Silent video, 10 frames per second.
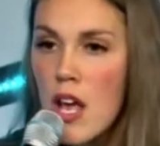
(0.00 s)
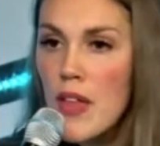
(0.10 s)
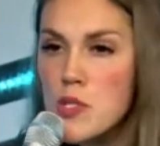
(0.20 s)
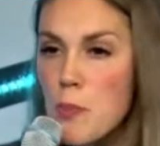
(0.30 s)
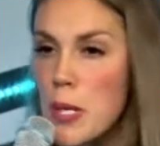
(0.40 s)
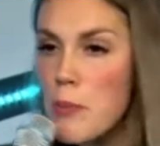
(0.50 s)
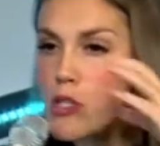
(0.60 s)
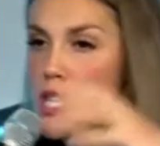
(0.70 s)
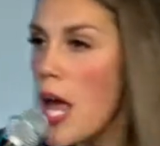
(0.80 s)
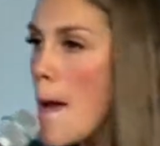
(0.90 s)
That's when
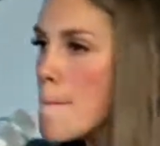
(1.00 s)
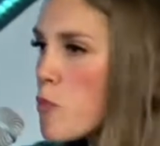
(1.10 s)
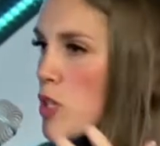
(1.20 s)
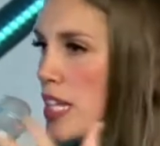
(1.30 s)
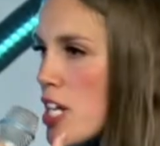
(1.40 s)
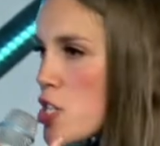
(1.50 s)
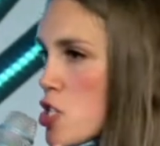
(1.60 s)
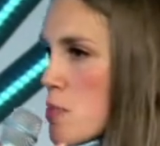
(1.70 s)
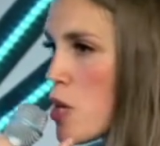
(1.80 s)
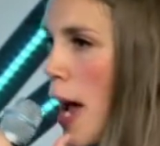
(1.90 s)
people's
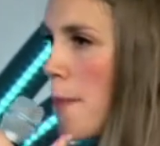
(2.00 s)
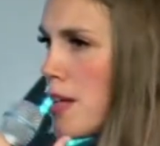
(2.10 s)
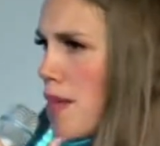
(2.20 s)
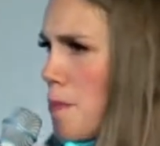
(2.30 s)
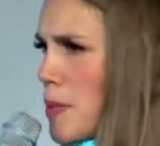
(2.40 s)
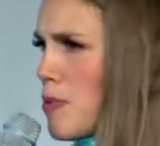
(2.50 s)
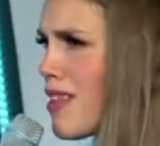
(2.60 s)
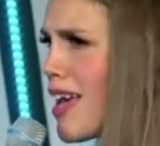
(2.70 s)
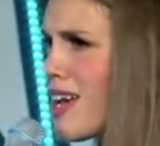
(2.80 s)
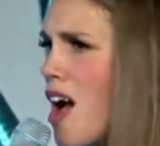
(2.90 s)
relationships are happening, and then people are